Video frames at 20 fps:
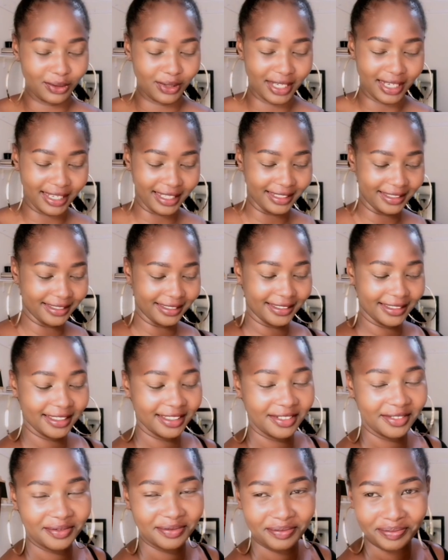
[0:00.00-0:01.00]
you guys,
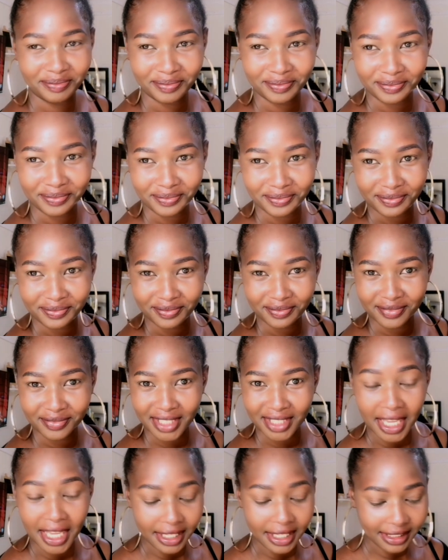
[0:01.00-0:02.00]

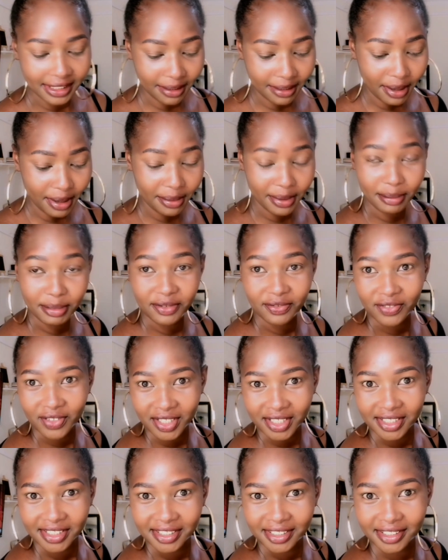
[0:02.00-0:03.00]
say my baby
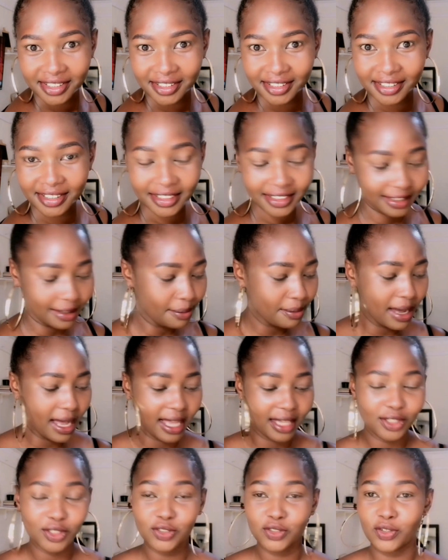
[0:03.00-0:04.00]
face,
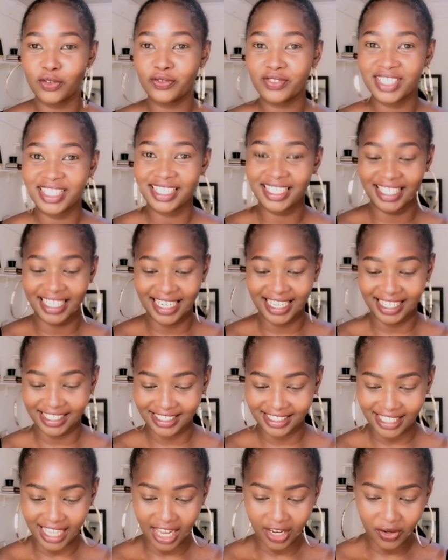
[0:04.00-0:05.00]
sema
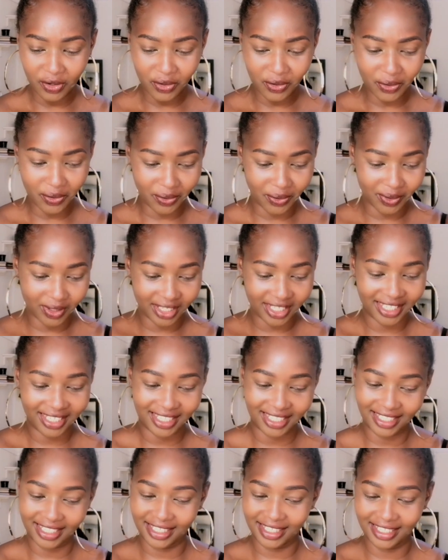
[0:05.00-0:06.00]
softness. I don't know,
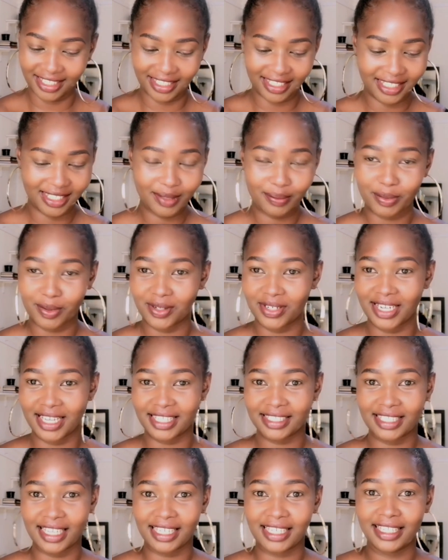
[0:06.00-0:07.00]
these
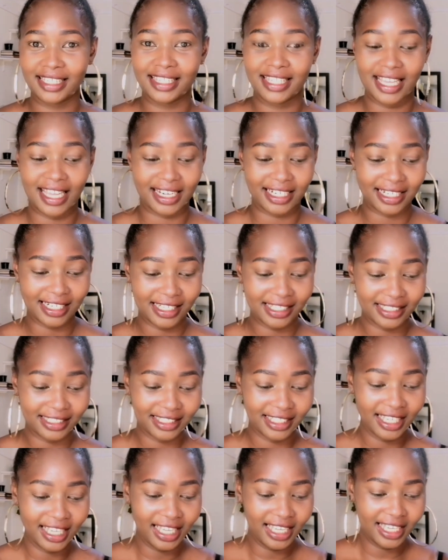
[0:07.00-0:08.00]
products, like, they are
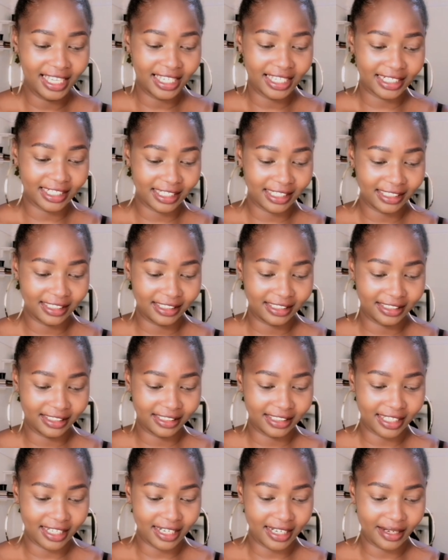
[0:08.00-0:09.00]
really,
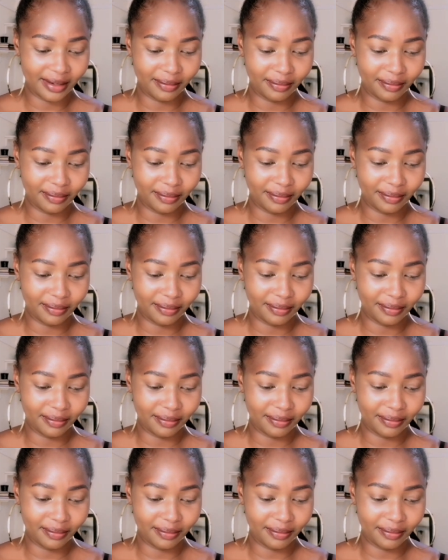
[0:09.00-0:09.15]
really,